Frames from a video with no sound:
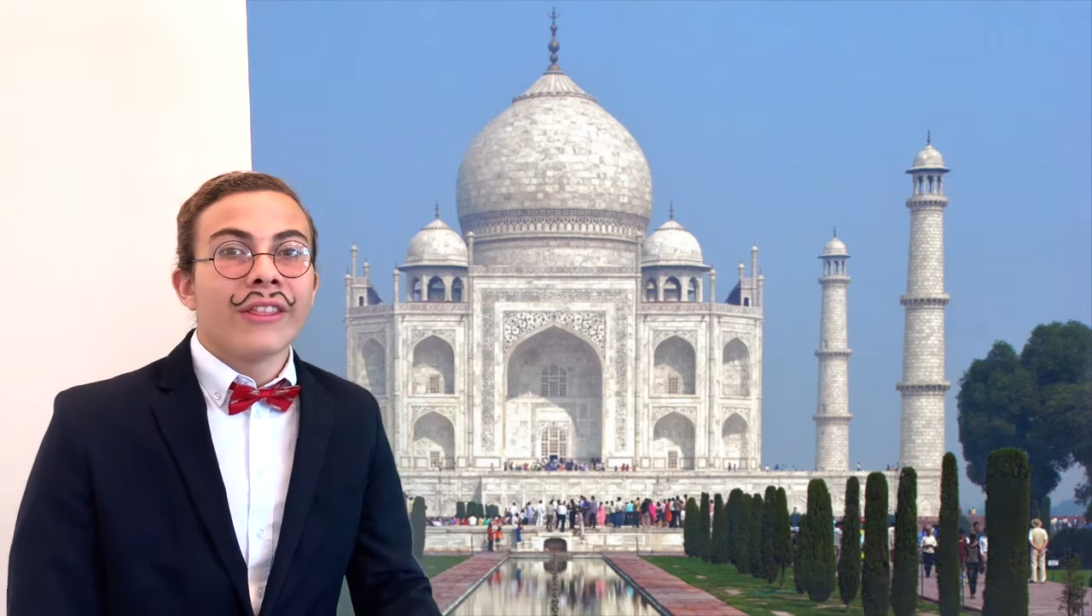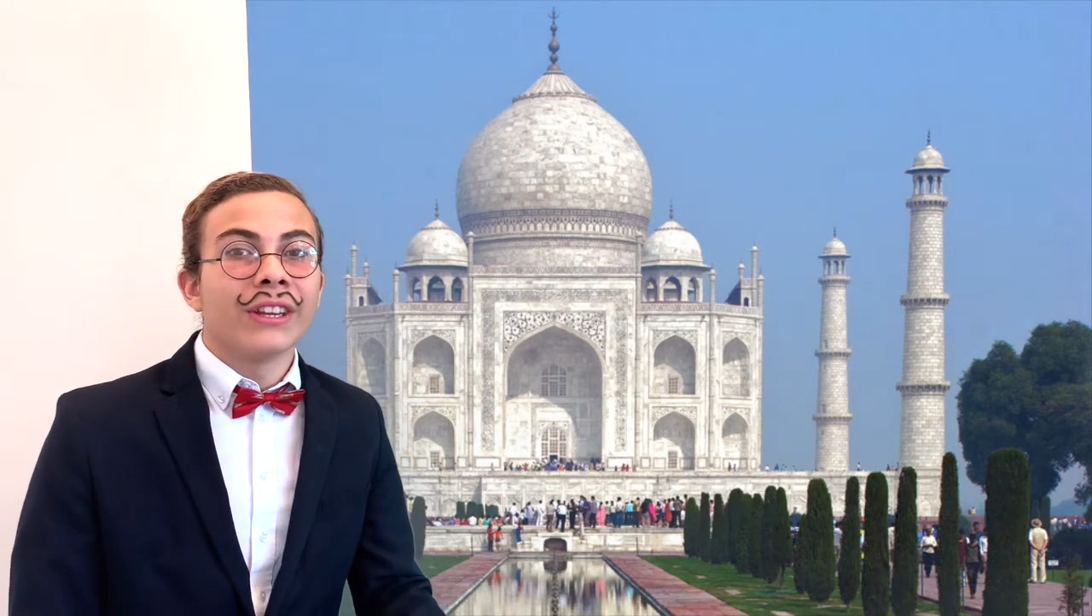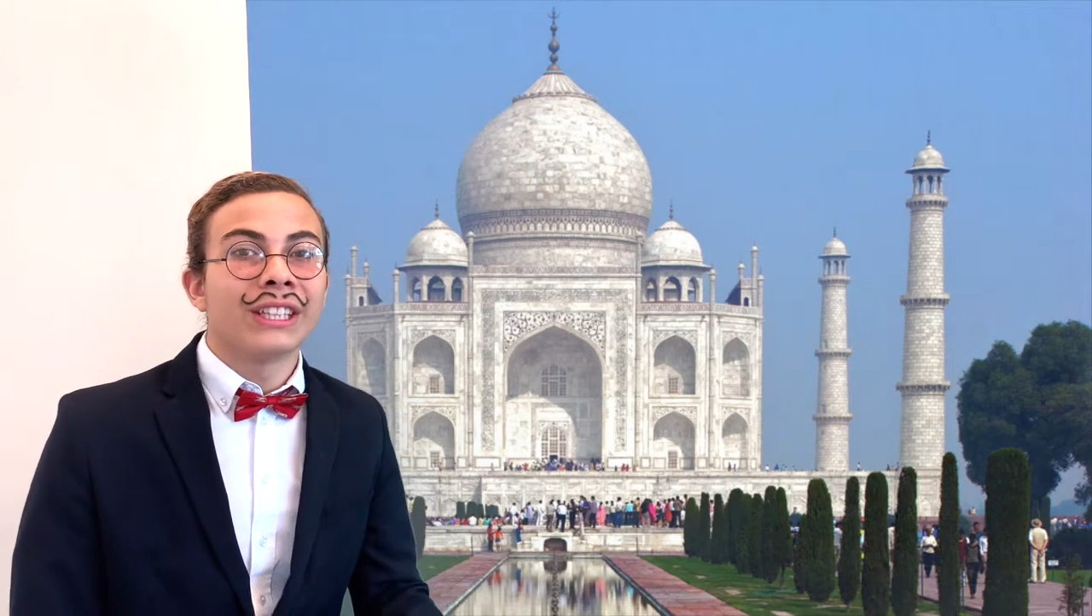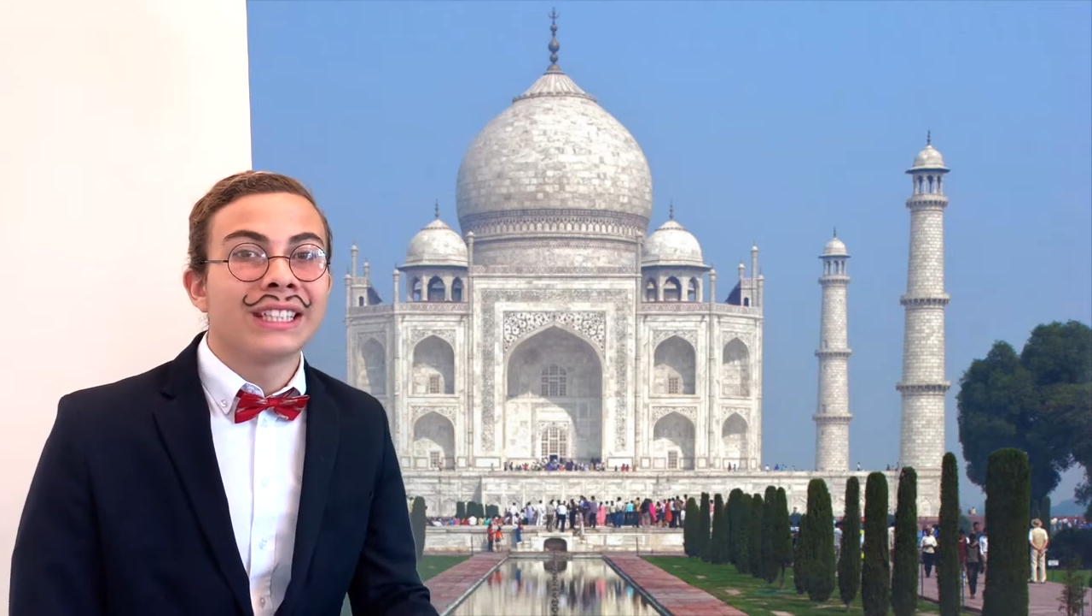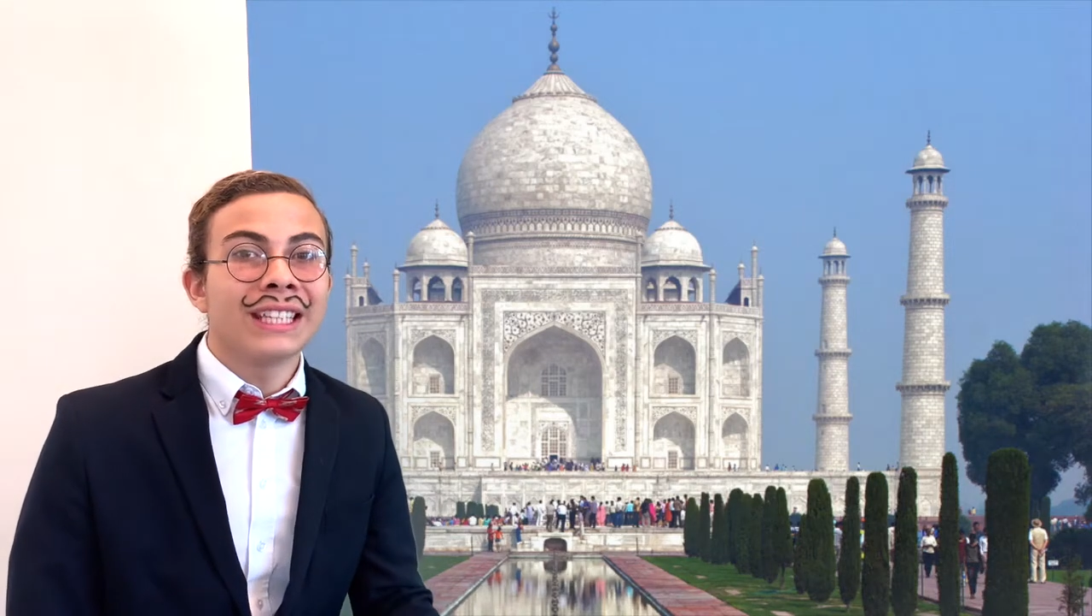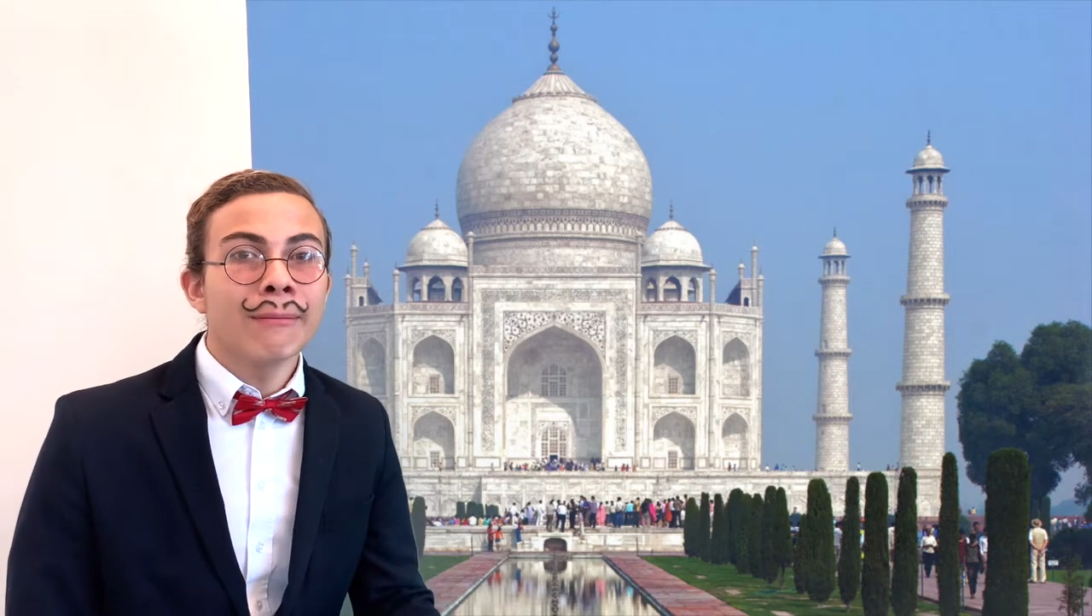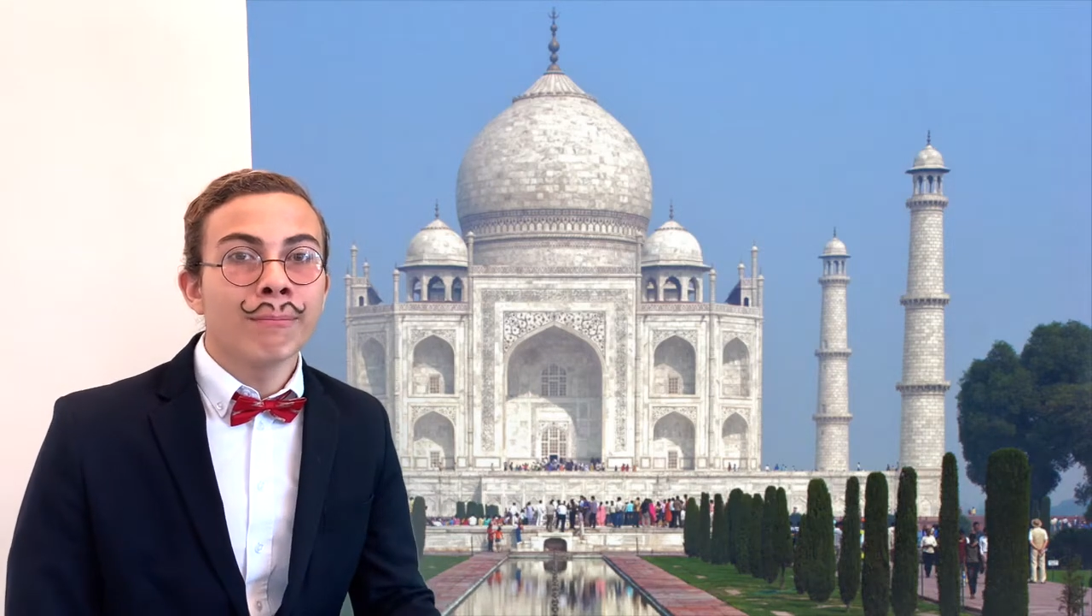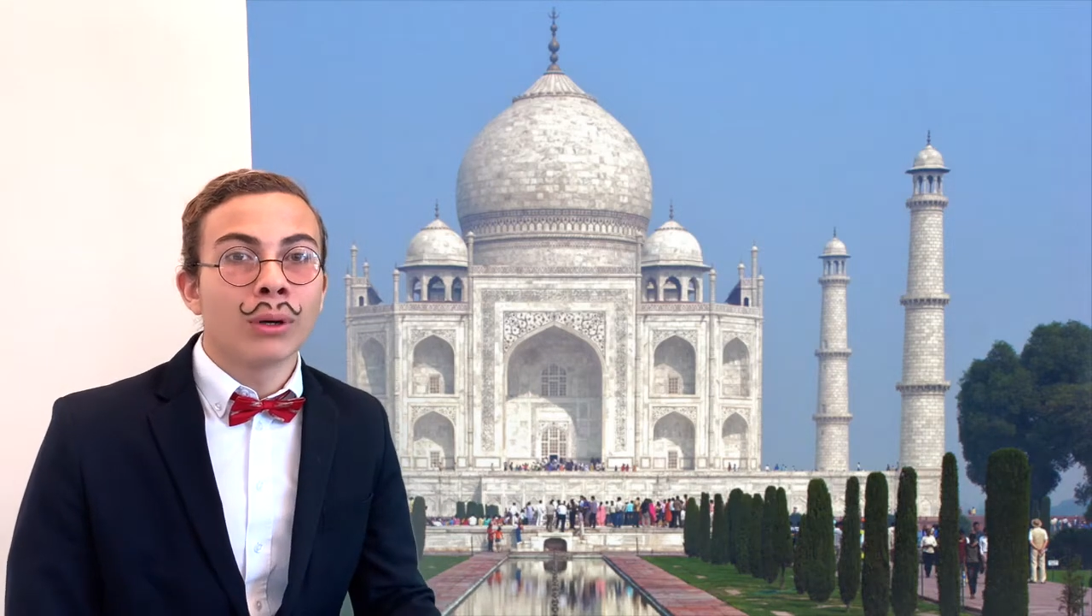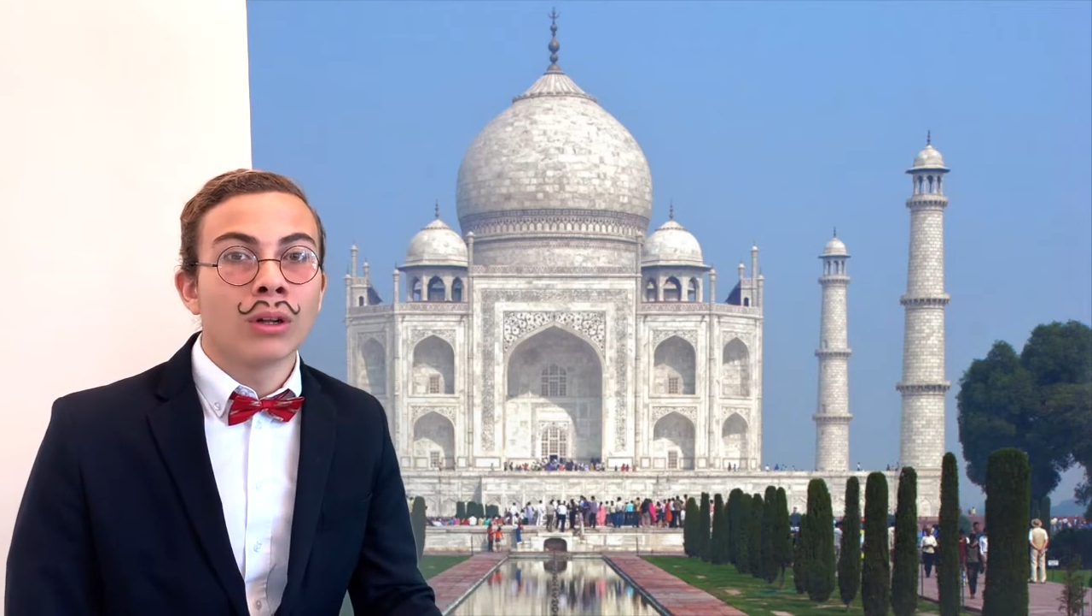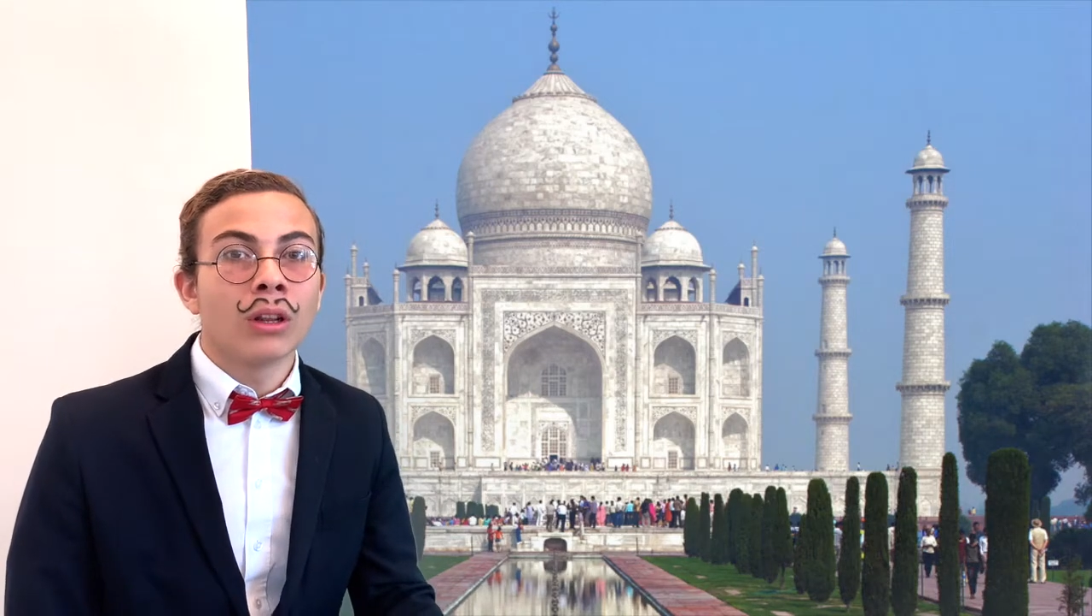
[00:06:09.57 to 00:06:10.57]
the
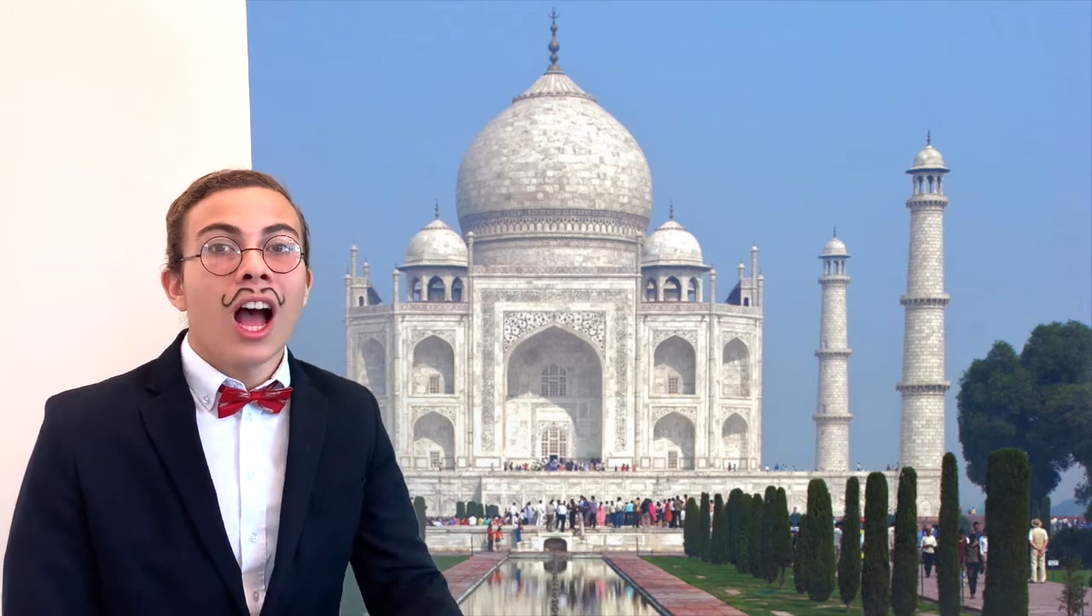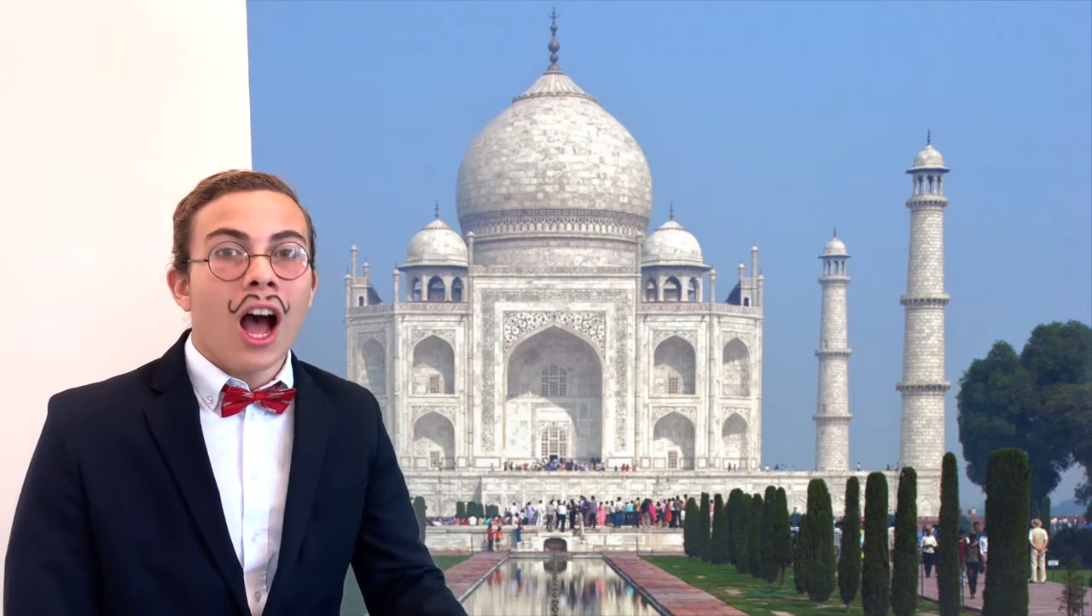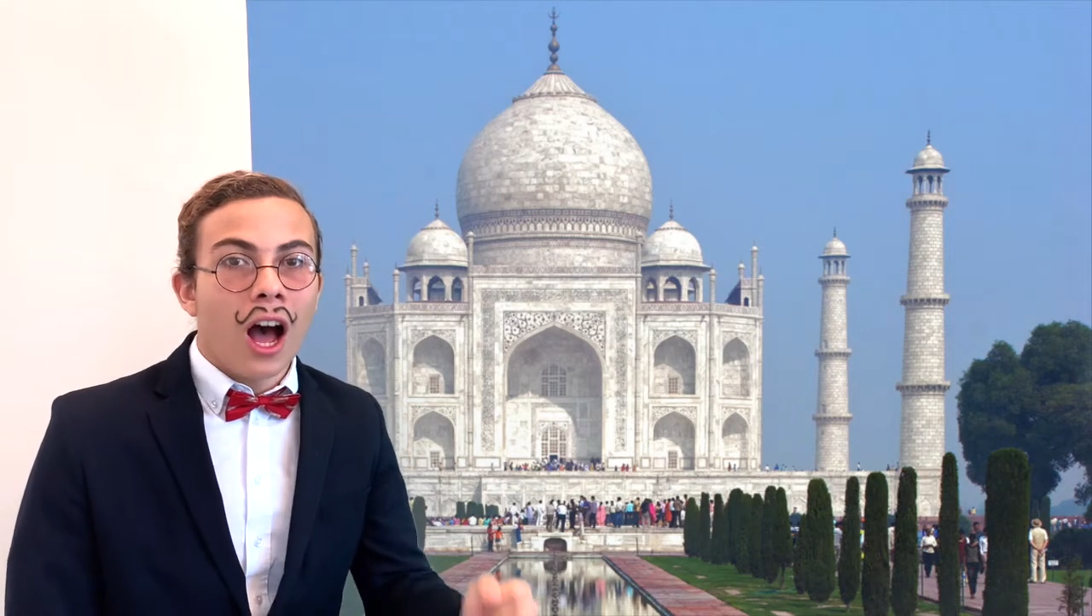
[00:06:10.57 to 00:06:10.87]
symbol